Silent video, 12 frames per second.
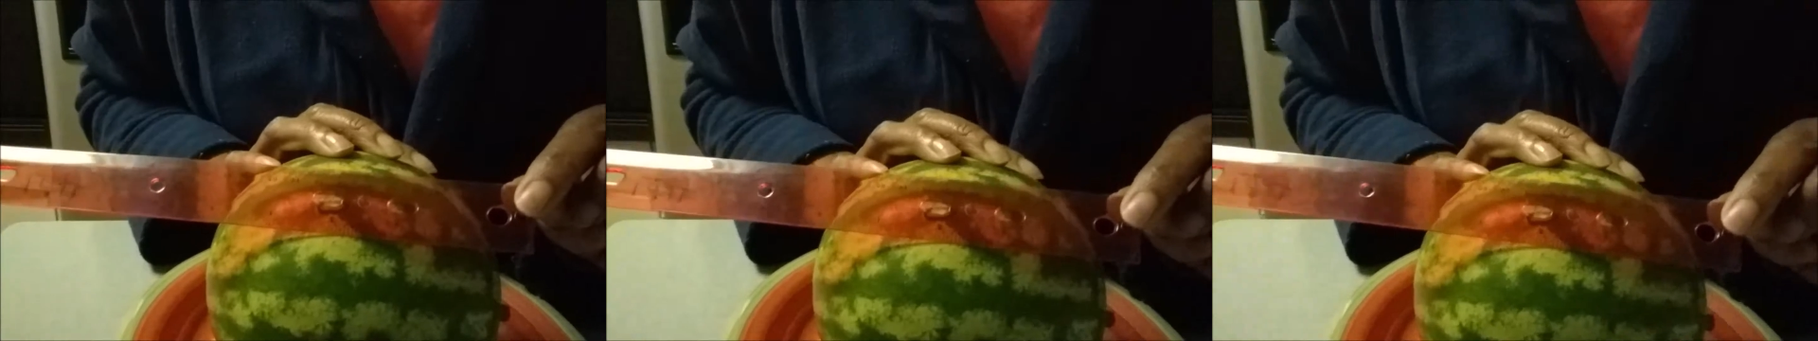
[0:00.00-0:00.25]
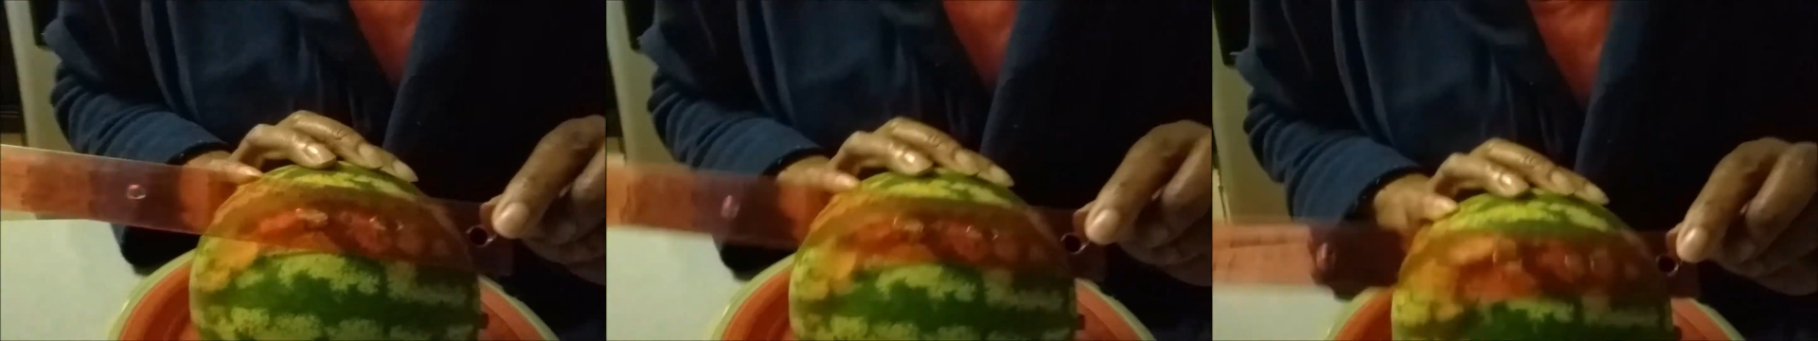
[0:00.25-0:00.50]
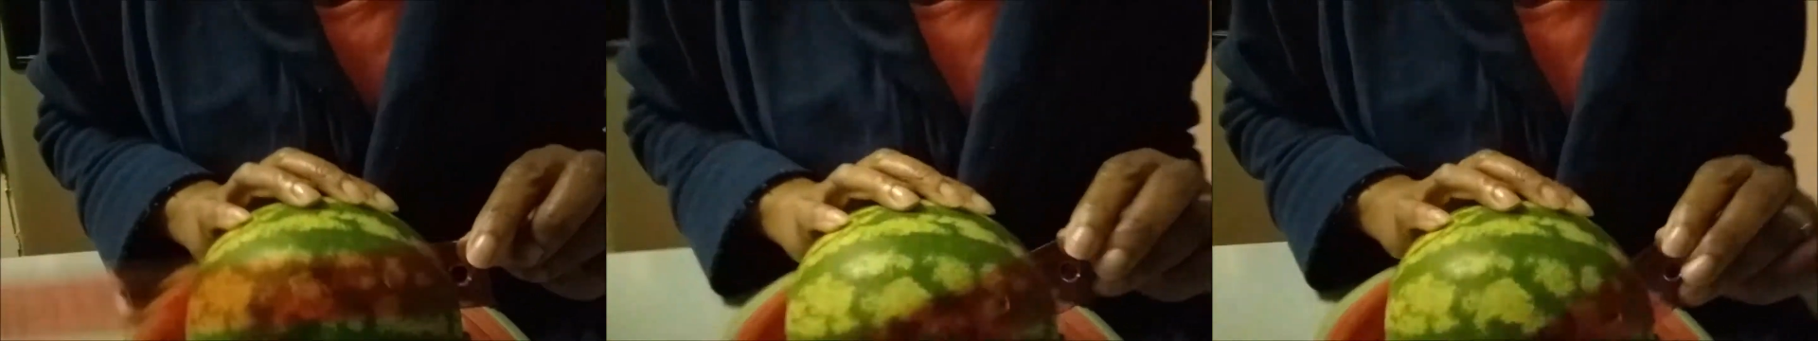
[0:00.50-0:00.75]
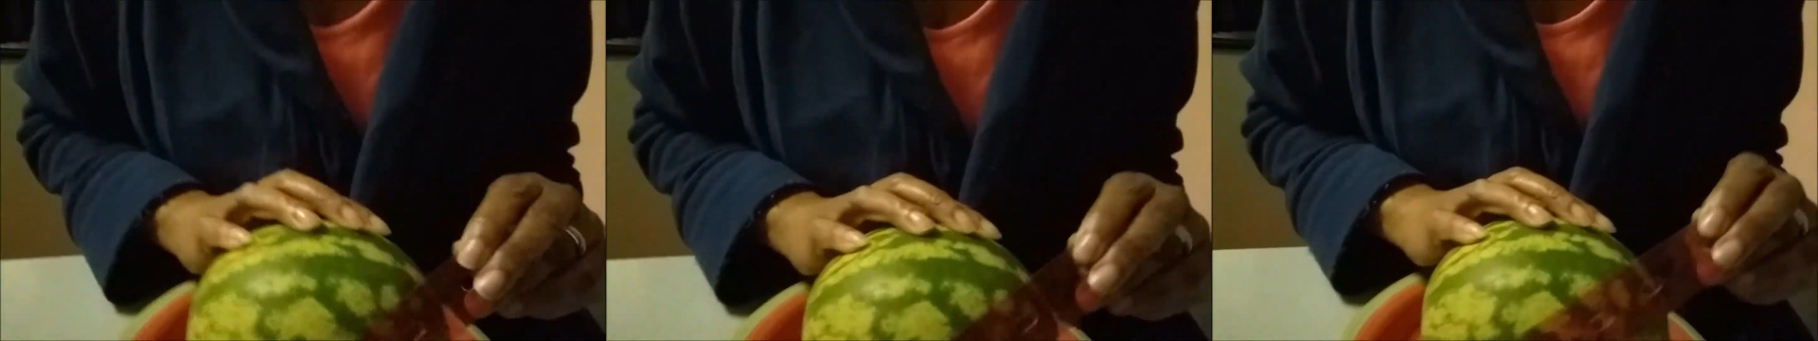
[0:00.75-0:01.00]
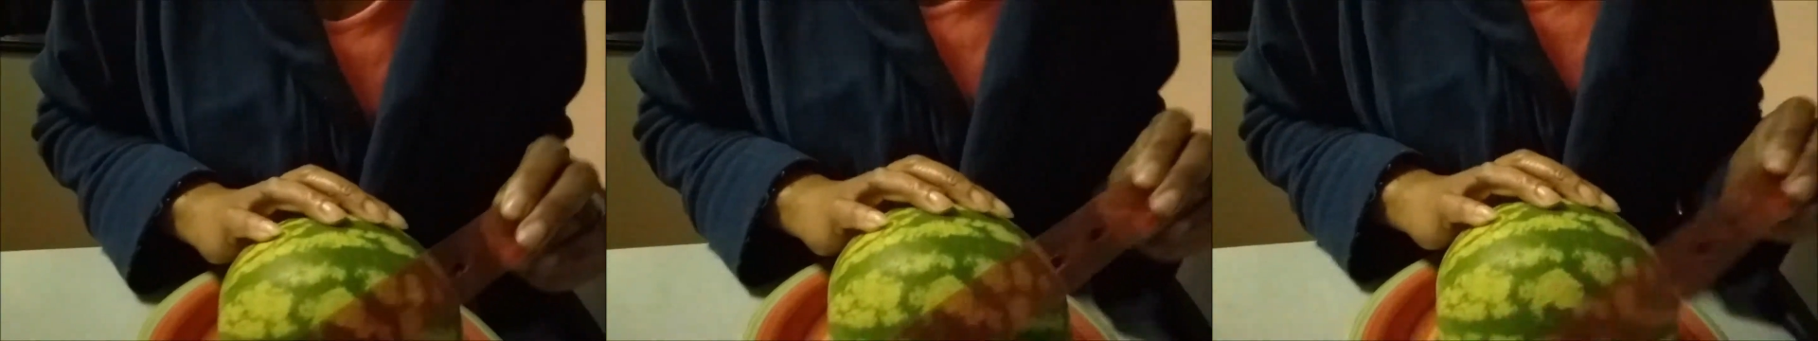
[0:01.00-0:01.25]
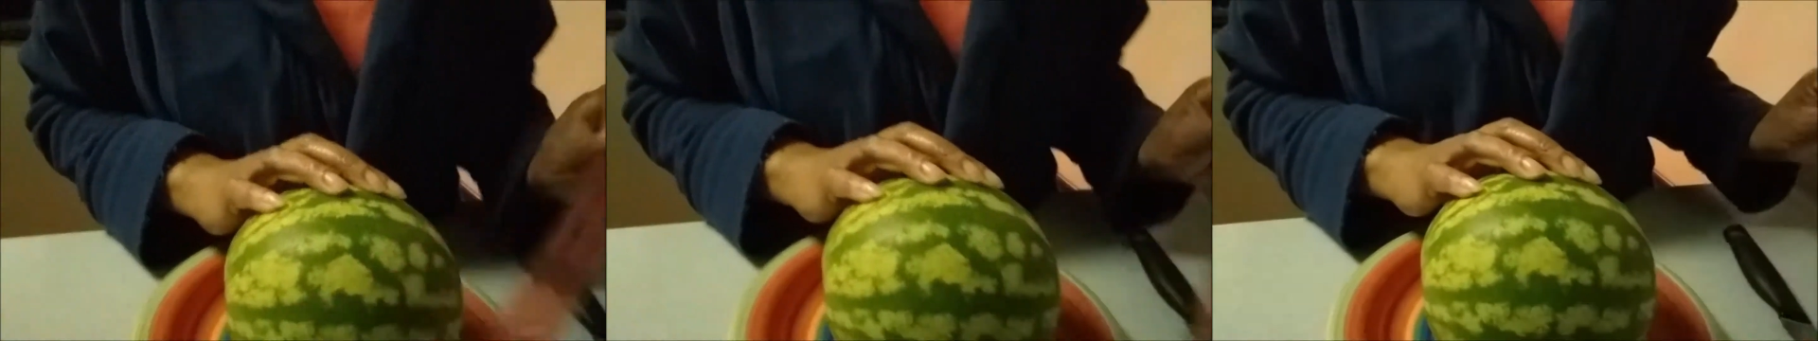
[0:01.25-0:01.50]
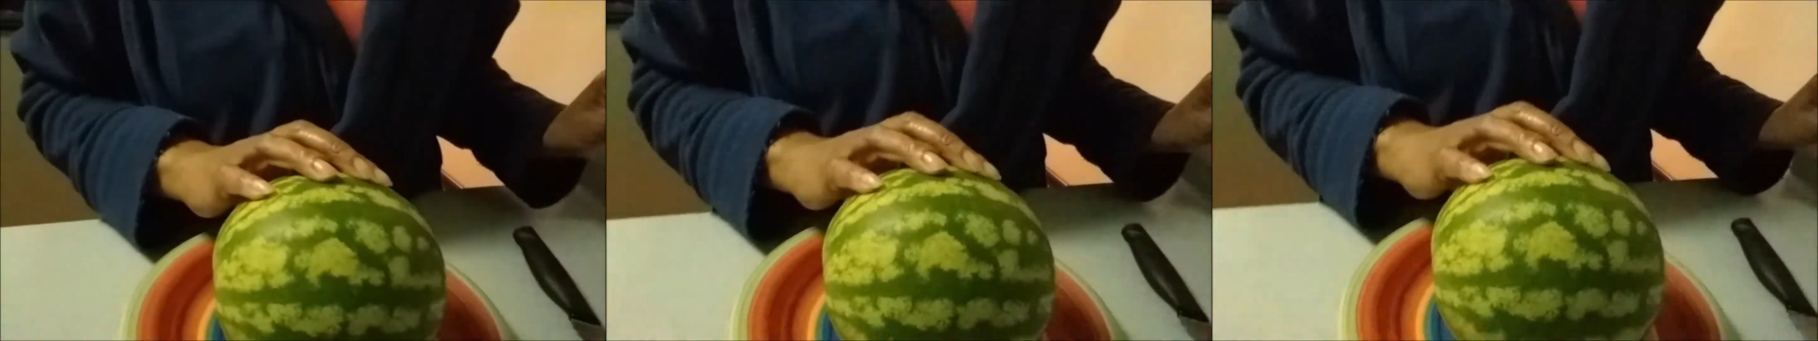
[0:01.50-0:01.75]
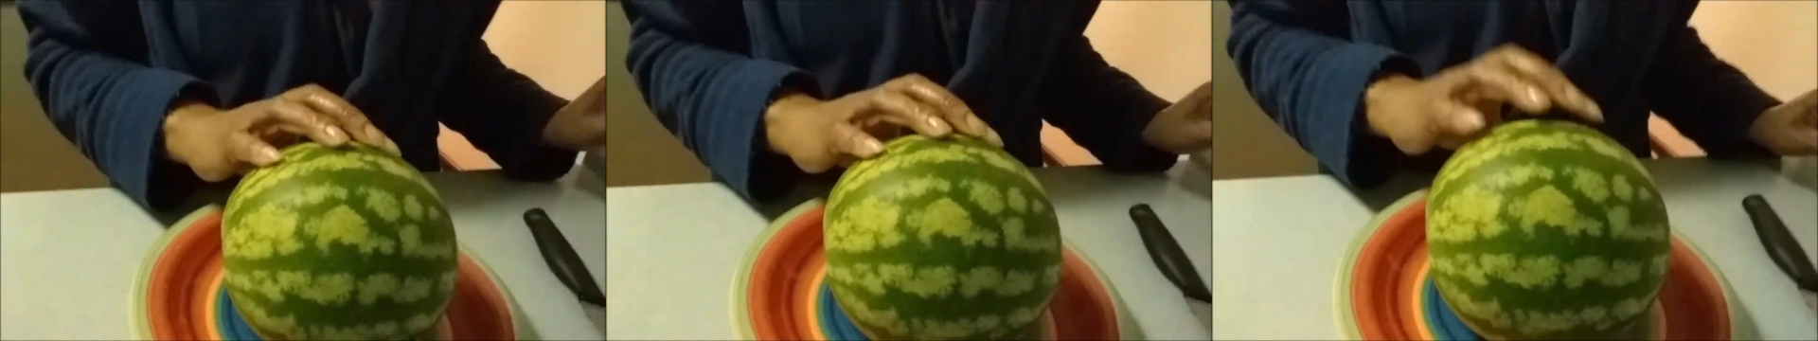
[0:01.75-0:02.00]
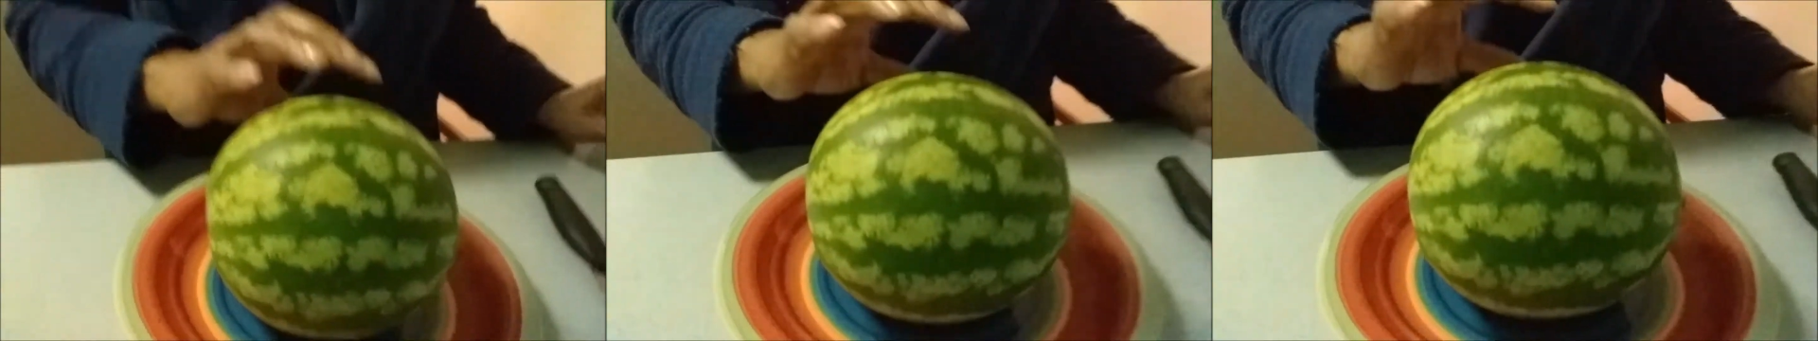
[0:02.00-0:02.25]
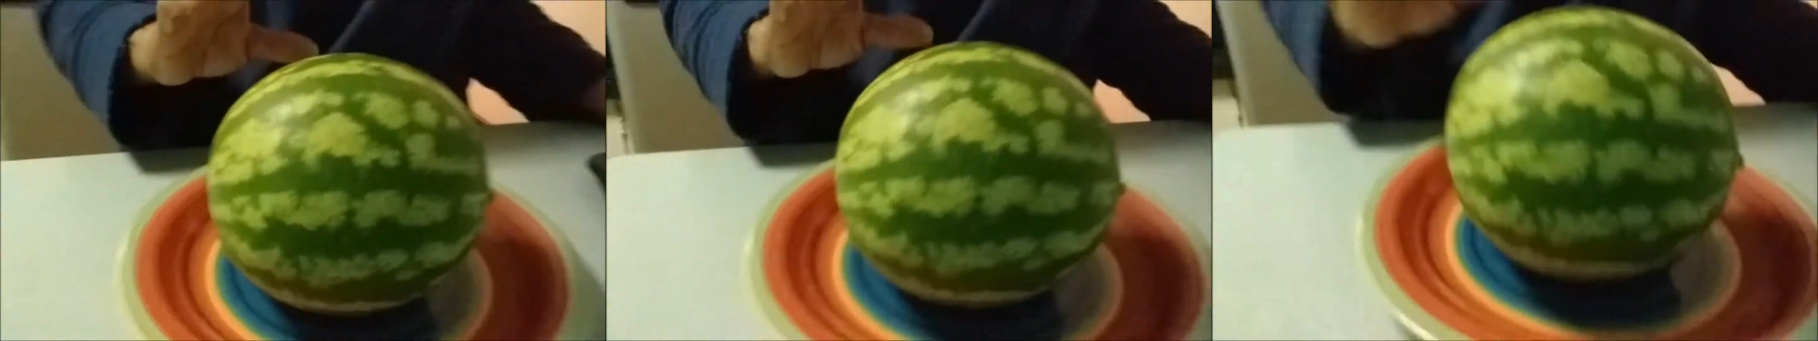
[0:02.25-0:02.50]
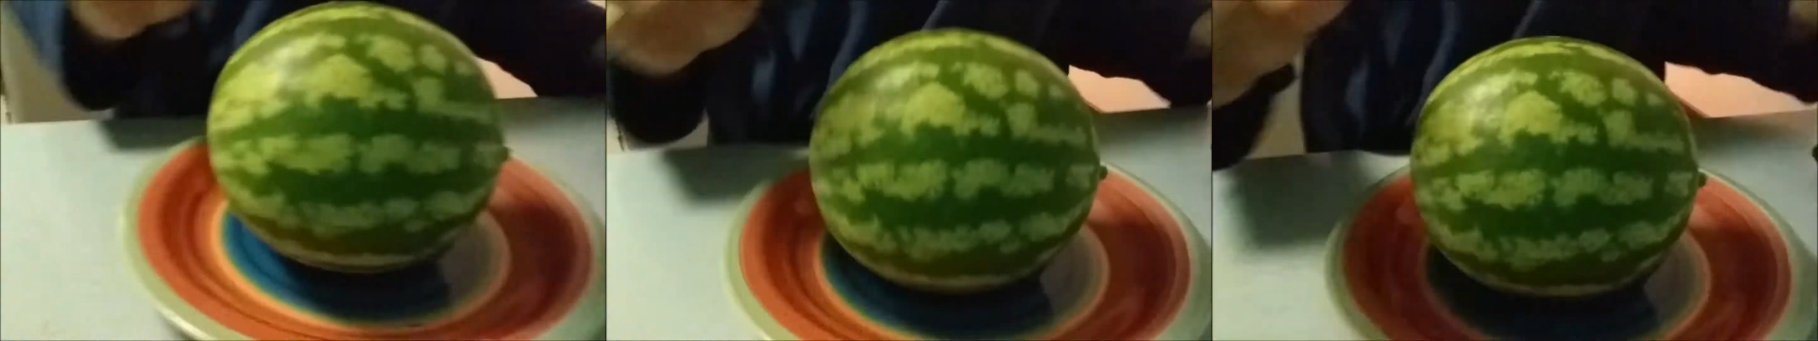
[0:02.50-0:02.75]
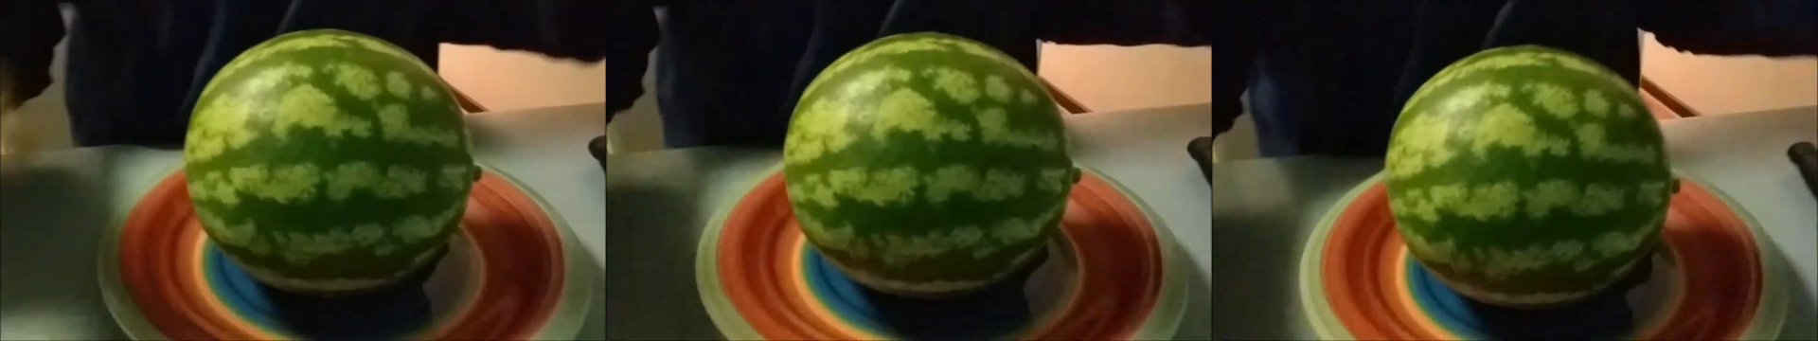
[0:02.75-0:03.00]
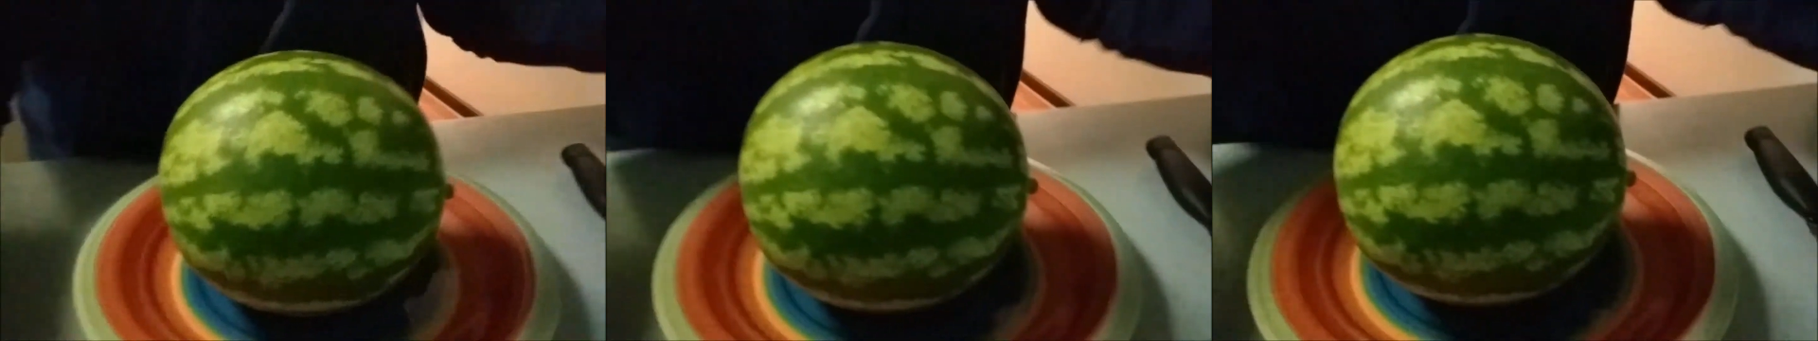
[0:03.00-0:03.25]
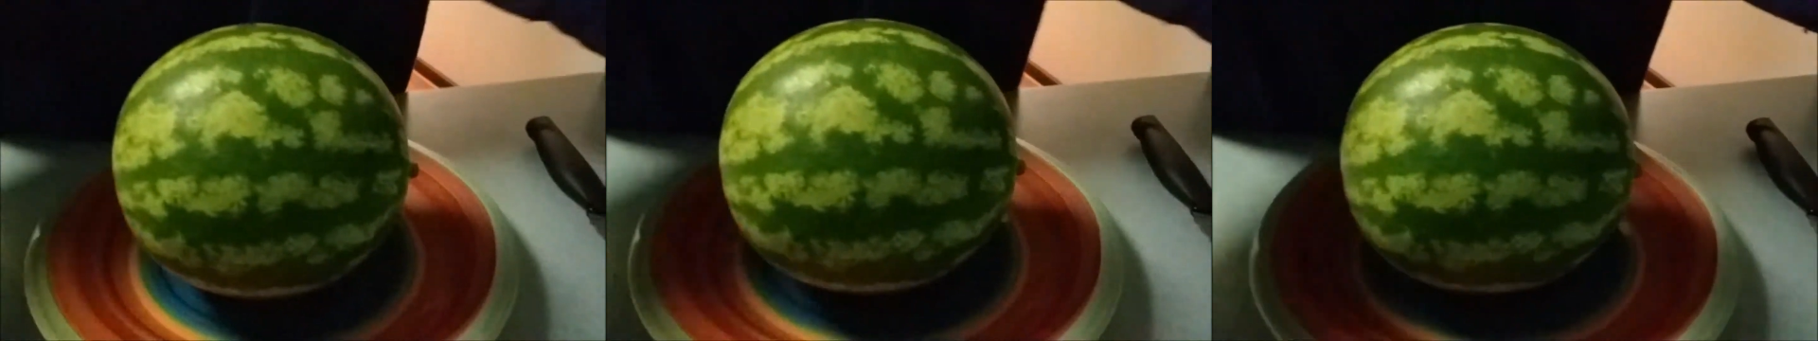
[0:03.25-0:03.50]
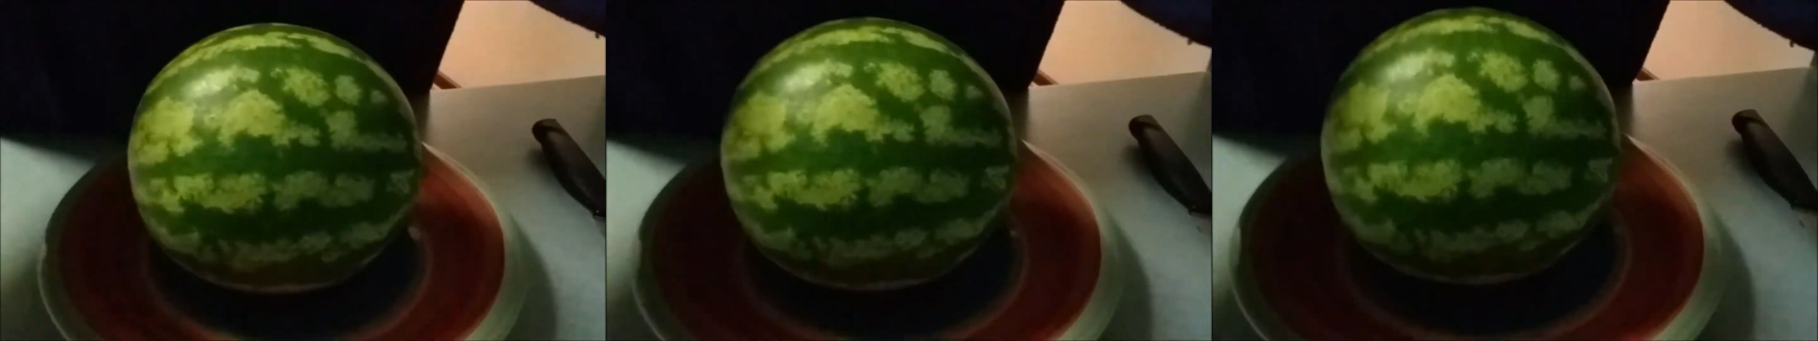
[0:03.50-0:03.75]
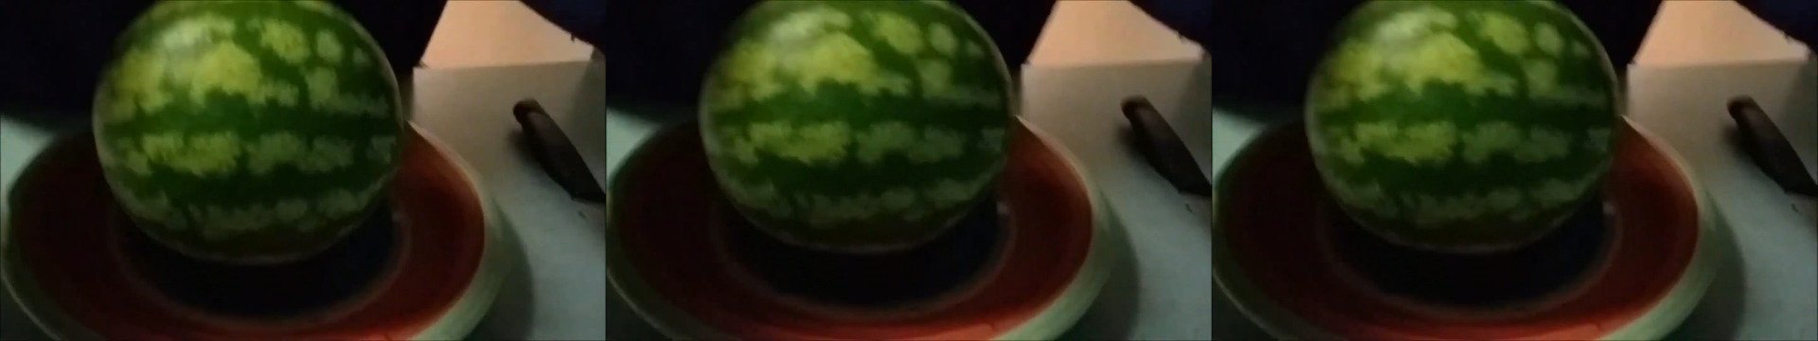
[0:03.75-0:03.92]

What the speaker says: No face is visible, so there are no lips to read.